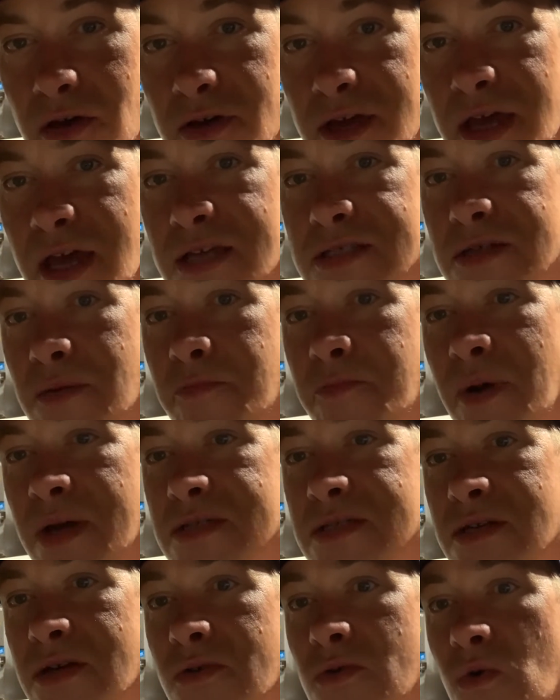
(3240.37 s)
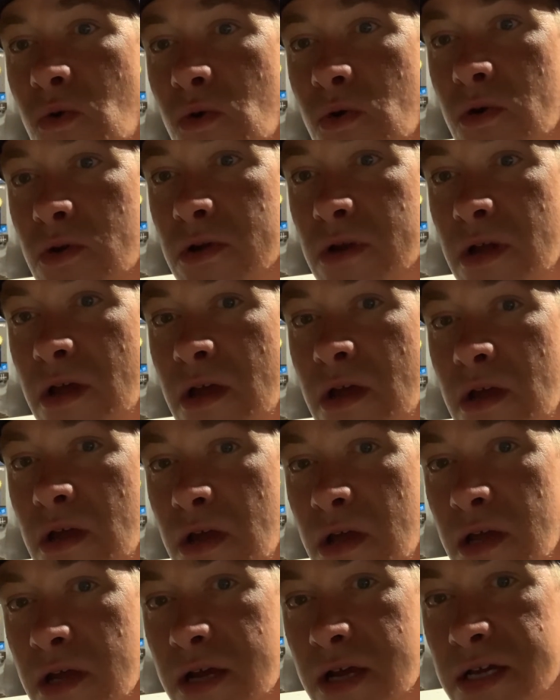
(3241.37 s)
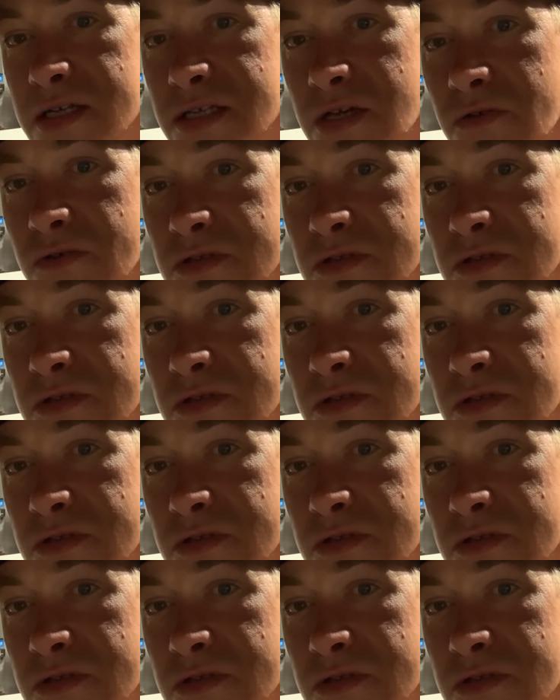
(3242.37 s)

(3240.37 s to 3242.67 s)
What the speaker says: He has a busted horn because he was